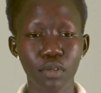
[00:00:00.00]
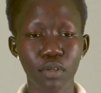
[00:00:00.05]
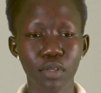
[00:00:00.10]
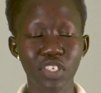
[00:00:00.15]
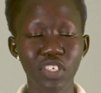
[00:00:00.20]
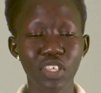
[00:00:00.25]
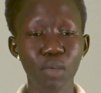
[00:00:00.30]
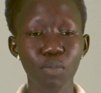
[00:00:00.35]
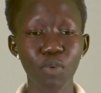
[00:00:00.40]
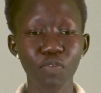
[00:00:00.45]

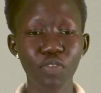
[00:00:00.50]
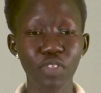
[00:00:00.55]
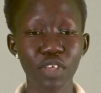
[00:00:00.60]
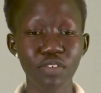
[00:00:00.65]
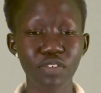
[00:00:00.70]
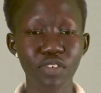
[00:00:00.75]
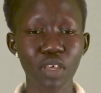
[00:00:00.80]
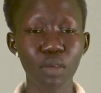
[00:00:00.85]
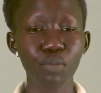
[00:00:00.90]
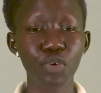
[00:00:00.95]
Some of the
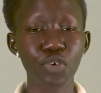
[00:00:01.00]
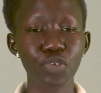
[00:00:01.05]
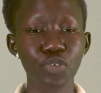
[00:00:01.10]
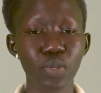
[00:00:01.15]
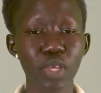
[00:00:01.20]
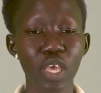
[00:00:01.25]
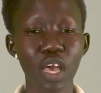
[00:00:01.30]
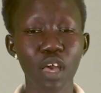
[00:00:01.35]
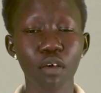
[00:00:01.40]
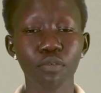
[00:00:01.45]
examples
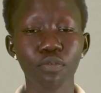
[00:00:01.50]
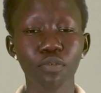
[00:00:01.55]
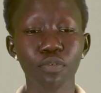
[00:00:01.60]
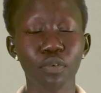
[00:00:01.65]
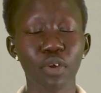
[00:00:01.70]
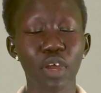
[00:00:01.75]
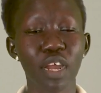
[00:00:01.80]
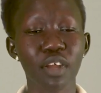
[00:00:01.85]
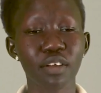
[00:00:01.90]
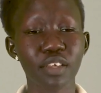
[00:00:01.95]
we have
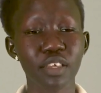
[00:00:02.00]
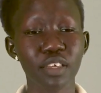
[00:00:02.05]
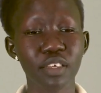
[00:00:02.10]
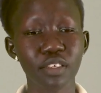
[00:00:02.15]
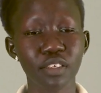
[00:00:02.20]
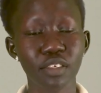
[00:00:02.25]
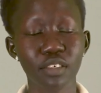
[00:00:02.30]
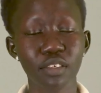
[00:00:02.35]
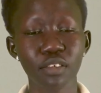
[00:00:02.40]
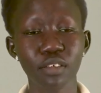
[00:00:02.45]
are
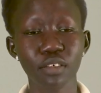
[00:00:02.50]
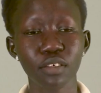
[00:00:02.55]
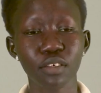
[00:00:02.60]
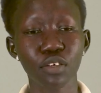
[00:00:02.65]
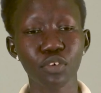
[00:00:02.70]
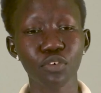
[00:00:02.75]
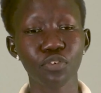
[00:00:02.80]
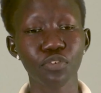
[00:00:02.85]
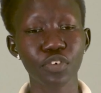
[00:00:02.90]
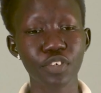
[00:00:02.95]
heating,
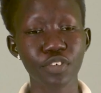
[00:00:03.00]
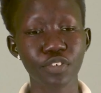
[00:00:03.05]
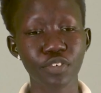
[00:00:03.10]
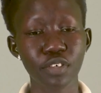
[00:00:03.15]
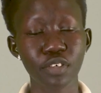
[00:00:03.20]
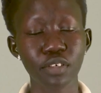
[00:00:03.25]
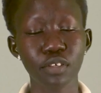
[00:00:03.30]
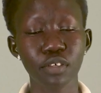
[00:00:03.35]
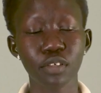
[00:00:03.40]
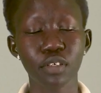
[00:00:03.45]

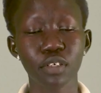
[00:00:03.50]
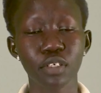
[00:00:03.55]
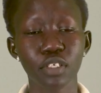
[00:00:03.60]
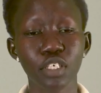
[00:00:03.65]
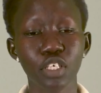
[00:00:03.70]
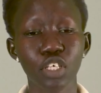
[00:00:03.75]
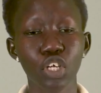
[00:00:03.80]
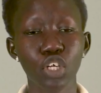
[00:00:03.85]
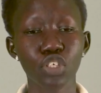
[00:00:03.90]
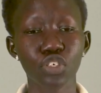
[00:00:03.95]
freezing,
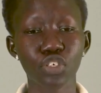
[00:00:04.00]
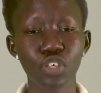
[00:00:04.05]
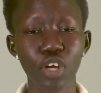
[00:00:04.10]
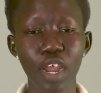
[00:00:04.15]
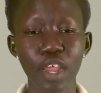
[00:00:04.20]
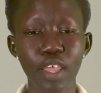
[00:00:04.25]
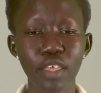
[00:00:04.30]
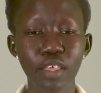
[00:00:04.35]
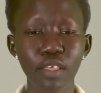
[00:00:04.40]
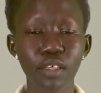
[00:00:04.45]

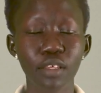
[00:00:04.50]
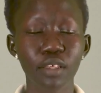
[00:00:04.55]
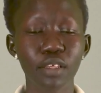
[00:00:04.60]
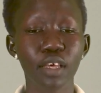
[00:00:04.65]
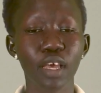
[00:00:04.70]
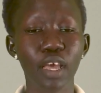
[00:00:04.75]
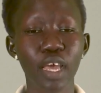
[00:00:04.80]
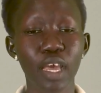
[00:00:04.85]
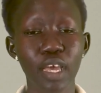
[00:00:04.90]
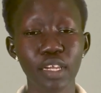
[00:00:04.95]
drying,
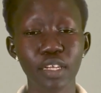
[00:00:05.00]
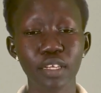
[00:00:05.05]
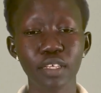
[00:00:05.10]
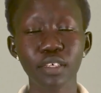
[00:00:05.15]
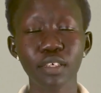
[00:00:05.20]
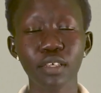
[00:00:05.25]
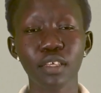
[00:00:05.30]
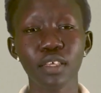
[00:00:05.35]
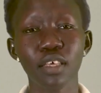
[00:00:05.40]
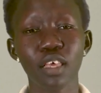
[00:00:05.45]

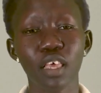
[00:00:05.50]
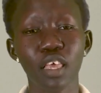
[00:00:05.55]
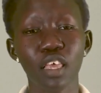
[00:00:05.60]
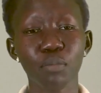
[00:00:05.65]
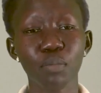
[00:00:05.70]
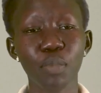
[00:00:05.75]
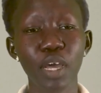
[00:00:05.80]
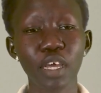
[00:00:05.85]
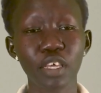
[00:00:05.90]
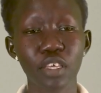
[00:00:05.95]
canning,
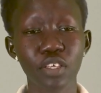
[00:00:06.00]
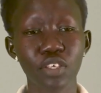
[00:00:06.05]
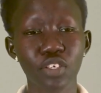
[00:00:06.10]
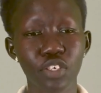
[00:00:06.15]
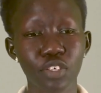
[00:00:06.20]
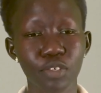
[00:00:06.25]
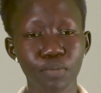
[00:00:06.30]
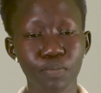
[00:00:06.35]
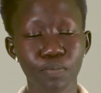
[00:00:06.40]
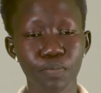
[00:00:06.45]
and
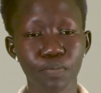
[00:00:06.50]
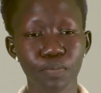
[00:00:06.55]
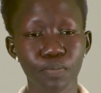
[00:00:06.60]
packaging.